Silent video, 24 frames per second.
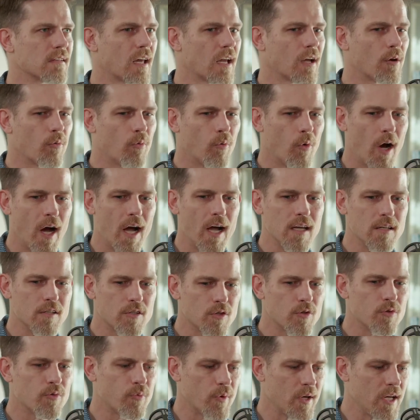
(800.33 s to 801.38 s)
Like, why
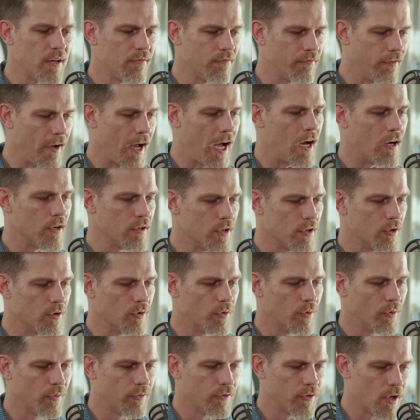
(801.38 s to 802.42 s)
do we
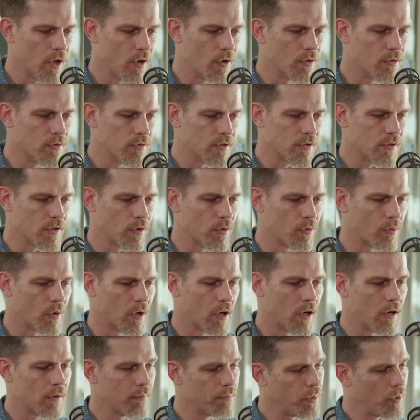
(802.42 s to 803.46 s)
value those who
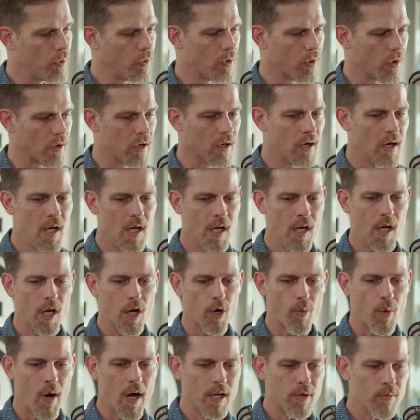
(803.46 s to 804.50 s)
are poor,
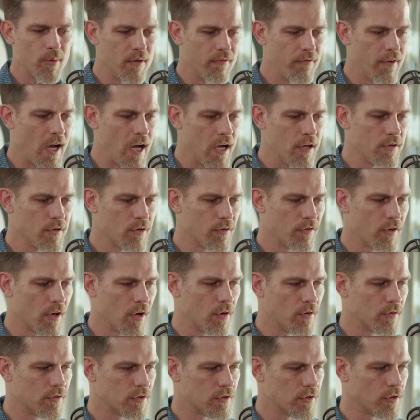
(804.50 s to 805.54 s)
or why do we value
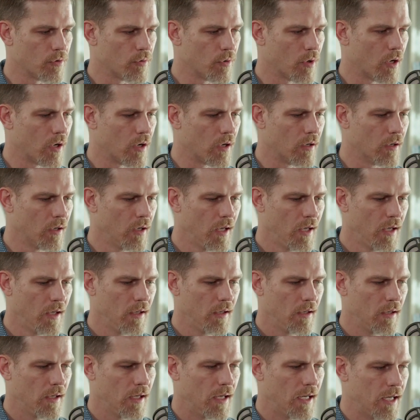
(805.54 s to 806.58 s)
those who are,
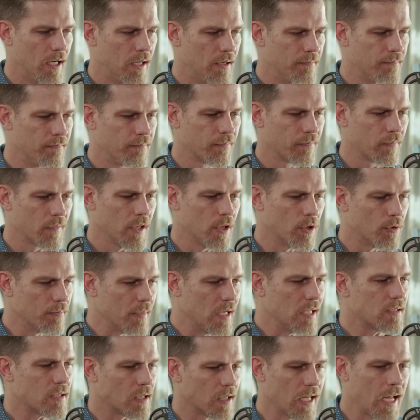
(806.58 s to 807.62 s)

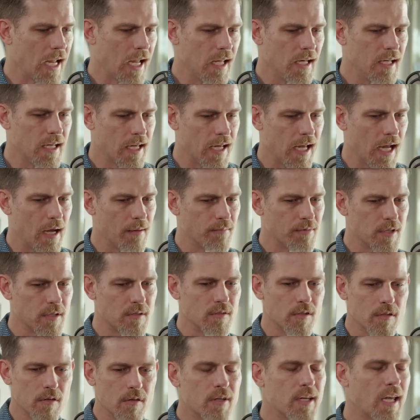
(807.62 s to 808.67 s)
mentally handicapped?
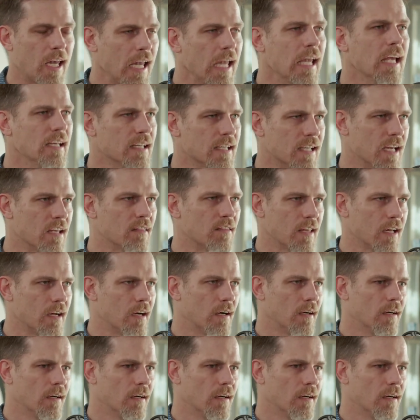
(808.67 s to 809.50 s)
You can't get there.